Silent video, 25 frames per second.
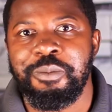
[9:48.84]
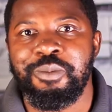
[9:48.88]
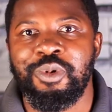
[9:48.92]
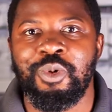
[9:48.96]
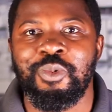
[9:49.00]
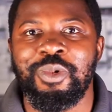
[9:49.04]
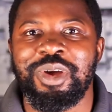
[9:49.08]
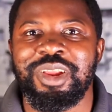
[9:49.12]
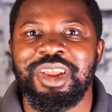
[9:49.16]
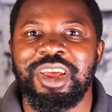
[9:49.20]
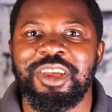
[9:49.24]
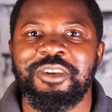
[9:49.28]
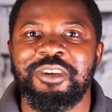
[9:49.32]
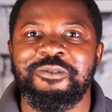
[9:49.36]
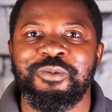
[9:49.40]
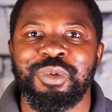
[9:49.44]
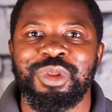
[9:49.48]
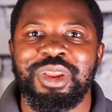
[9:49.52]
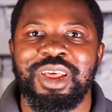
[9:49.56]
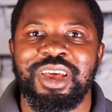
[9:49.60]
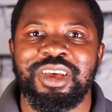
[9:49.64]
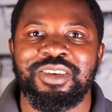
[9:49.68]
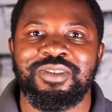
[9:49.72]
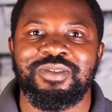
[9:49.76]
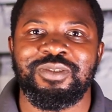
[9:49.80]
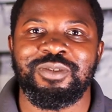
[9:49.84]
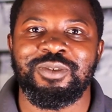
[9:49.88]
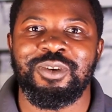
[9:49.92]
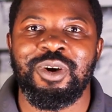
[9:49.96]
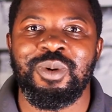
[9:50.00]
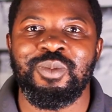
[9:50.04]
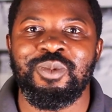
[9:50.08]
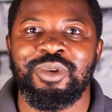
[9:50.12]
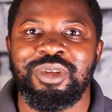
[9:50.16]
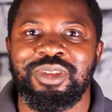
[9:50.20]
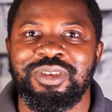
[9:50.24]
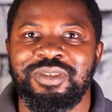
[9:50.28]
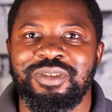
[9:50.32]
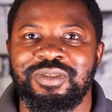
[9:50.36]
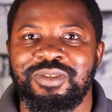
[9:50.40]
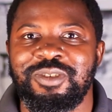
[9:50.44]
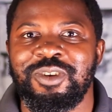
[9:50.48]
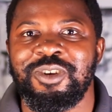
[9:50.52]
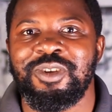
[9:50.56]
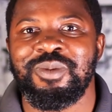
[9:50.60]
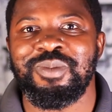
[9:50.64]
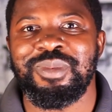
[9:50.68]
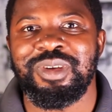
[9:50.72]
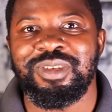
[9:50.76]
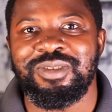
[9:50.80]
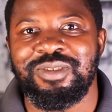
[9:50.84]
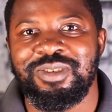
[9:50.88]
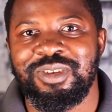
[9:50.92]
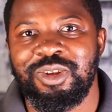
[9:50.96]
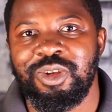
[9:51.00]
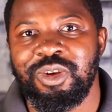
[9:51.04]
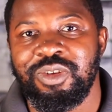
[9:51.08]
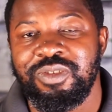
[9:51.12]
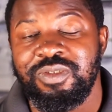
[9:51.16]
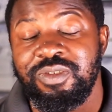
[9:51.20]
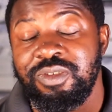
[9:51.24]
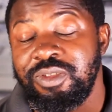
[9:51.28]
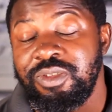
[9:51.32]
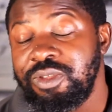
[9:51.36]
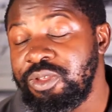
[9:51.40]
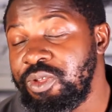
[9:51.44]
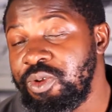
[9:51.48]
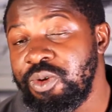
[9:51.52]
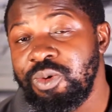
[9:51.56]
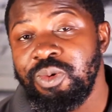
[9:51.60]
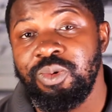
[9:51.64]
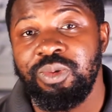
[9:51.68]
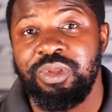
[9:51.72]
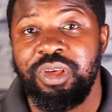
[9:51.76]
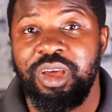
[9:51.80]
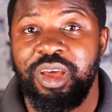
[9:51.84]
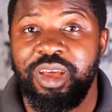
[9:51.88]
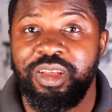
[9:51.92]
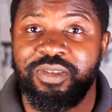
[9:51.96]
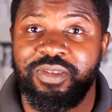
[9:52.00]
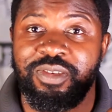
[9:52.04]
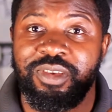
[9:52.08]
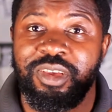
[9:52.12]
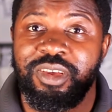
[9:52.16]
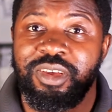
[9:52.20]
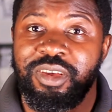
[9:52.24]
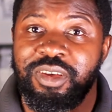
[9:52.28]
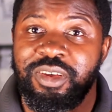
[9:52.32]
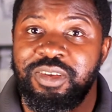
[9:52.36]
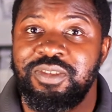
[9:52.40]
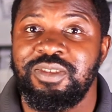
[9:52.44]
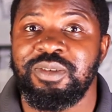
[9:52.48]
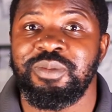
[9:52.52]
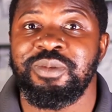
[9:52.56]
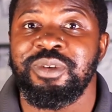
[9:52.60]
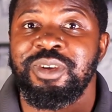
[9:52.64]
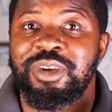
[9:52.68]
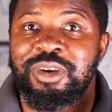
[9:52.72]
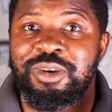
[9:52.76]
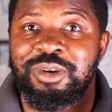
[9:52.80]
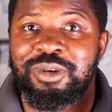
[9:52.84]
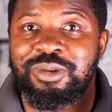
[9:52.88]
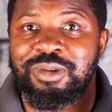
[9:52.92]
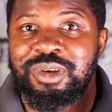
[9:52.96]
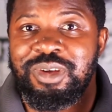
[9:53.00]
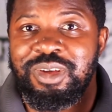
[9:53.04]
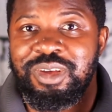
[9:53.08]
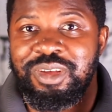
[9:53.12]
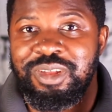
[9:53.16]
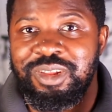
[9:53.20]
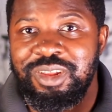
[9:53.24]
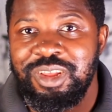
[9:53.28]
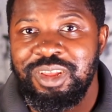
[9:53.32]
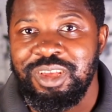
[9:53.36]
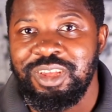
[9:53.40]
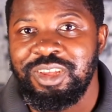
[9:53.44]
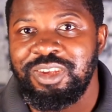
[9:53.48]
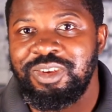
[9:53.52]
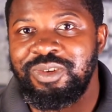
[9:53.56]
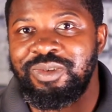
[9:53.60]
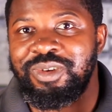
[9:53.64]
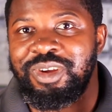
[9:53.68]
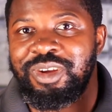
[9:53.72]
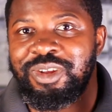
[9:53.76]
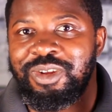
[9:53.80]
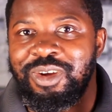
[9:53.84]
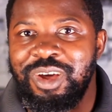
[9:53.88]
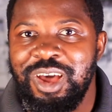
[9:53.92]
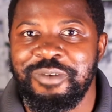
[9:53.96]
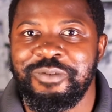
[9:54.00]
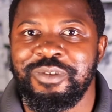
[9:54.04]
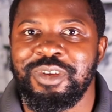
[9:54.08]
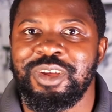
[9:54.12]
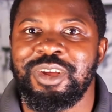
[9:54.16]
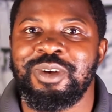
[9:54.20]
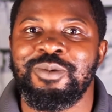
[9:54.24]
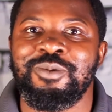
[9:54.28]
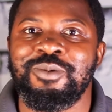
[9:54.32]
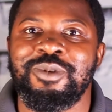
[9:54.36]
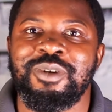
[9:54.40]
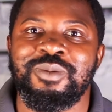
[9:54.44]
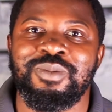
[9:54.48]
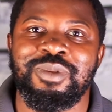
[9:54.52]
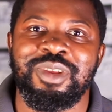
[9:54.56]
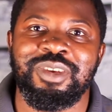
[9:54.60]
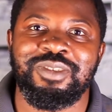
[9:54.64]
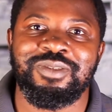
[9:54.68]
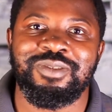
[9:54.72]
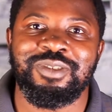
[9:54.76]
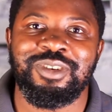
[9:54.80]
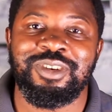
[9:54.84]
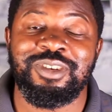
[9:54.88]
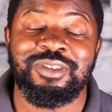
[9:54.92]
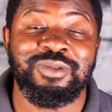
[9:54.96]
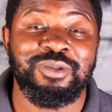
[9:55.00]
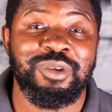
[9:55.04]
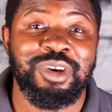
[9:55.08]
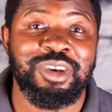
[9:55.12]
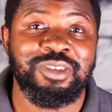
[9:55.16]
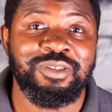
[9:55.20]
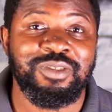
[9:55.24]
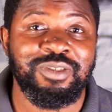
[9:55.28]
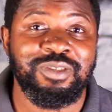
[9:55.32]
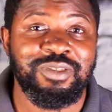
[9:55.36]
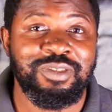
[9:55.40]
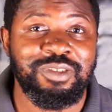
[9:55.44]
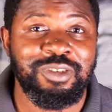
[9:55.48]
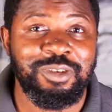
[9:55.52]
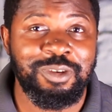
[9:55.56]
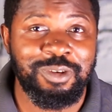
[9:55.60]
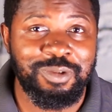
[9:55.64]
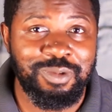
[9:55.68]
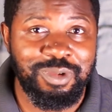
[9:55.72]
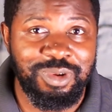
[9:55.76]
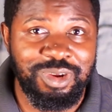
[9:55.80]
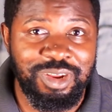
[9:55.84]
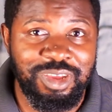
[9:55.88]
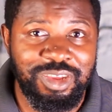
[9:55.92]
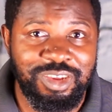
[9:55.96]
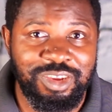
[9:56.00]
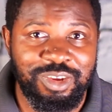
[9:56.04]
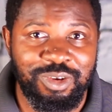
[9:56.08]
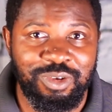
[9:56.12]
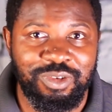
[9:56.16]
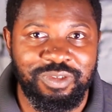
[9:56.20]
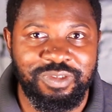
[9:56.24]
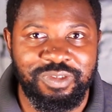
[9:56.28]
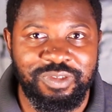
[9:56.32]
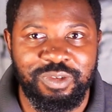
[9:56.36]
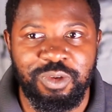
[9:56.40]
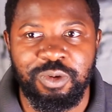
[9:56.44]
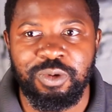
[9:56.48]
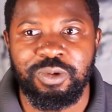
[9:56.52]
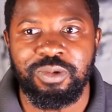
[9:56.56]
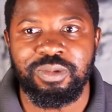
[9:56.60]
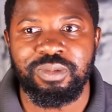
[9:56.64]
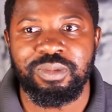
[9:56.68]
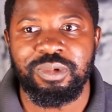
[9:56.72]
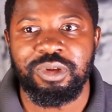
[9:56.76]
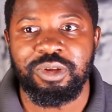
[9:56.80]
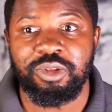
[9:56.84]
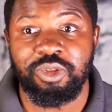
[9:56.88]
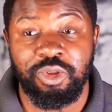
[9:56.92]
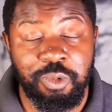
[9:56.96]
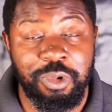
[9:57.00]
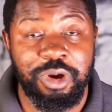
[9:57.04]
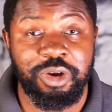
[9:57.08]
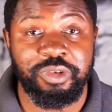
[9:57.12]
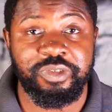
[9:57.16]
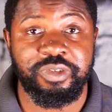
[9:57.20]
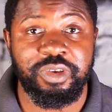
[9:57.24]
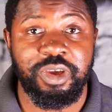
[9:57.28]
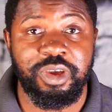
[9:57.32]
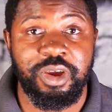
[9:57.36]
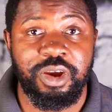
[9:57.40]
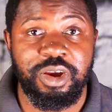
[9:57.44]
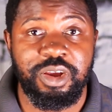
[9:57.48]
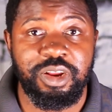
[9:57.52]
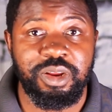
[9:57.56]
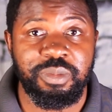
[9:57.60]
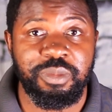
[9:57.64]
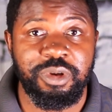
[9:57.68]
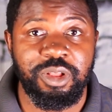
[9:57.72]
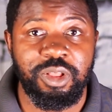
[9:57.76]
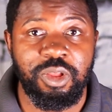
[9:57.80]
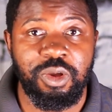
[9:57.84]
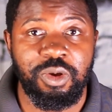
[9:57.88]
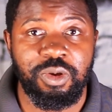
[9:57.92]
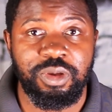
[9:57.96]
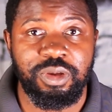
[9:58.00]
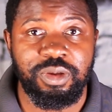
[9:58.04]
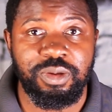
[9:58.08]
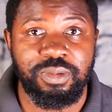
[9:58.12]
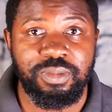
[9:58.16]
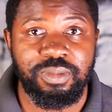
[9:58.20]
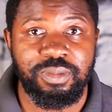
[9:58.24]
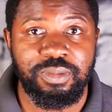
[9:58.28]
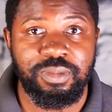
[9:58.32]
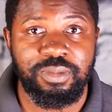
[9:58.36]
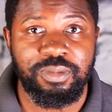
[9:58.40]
but whether you've been asked to come with this document or not, know that the typical Nigerian or African workplace is going to ask to see your credentials. So do well to carry them along.